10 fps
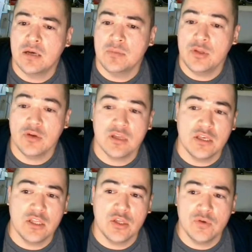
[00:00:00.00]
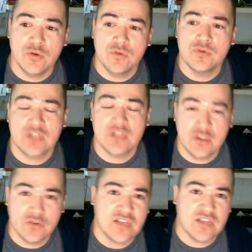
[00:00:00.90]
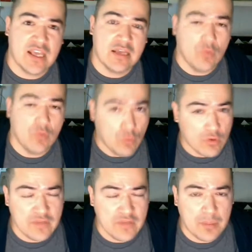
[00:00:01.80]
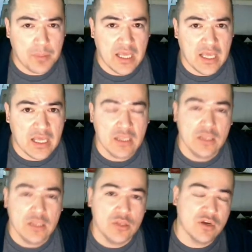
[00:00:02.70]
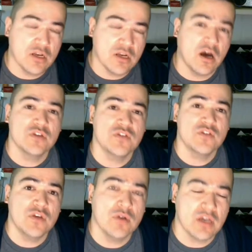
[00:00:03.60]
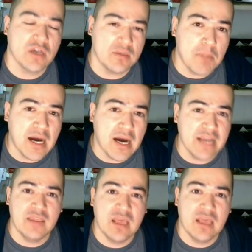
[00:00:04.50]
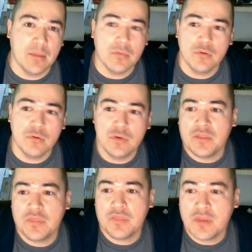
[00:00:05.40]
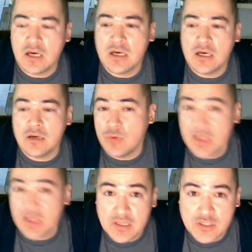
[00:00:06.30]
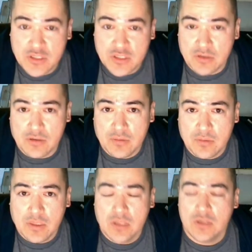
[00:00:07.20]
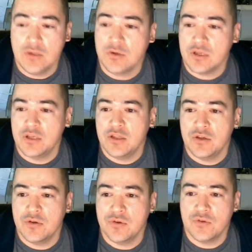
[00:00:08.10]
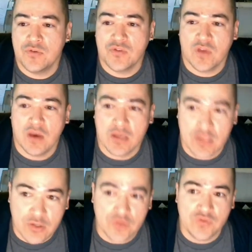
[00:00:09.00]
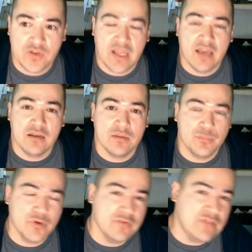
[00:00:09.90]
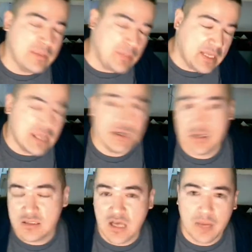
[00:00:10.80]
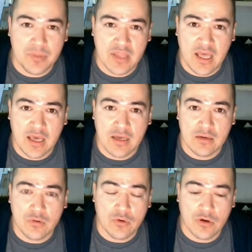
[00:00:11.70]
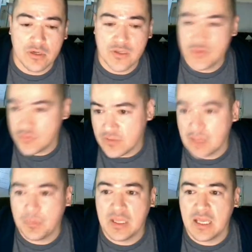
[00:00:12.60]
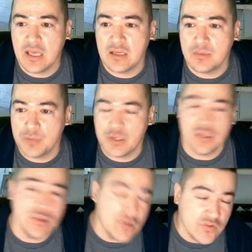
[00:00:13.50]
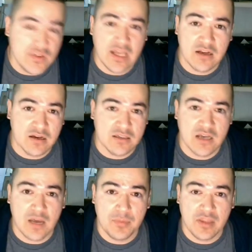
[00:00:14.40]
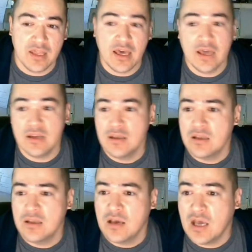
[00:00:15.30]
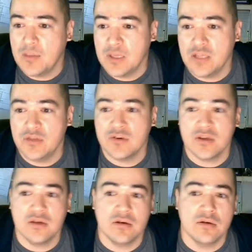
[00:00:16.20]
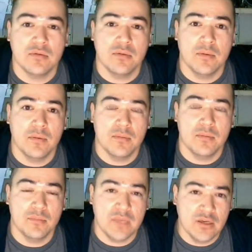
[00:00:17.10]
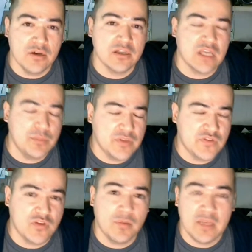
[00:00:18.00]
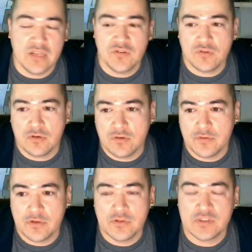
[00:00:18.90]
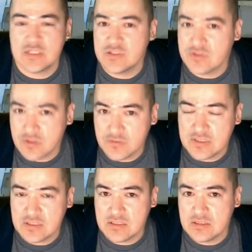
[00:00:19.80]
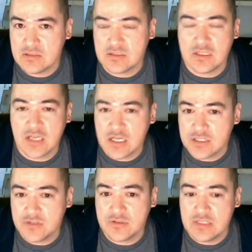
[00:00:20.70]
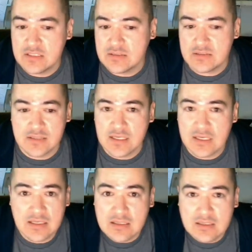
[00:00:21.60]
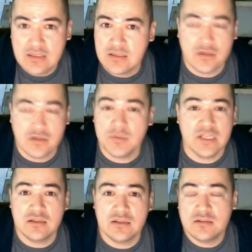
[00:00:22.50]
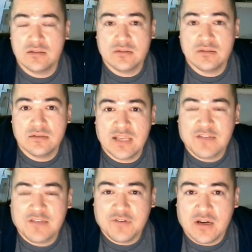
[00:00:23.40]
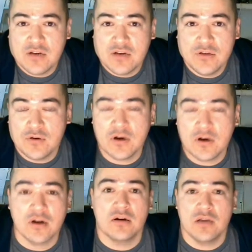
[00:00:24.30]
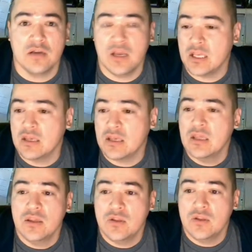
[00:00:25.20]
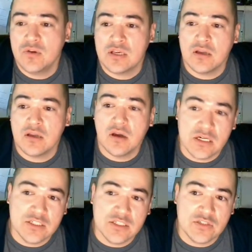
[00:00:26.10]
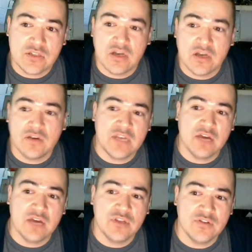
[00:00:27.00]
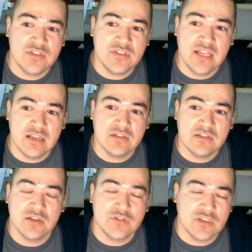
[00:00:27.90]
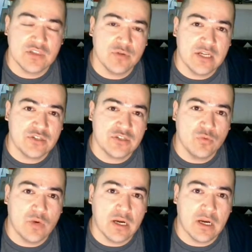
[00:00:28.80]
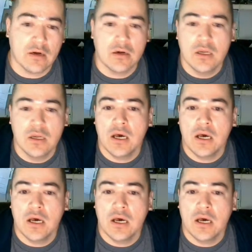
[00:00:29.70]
you can use Usenet or VPN. You can also combine them with each other. You could use Usenet and put VPN on top of that, or use VPN and put Usenet on top of that. I mean, you can be hooked up to so many servers and services and countries that they can't figure out who you are. I mean, you can guard yourself. Now, Usenet is another situation where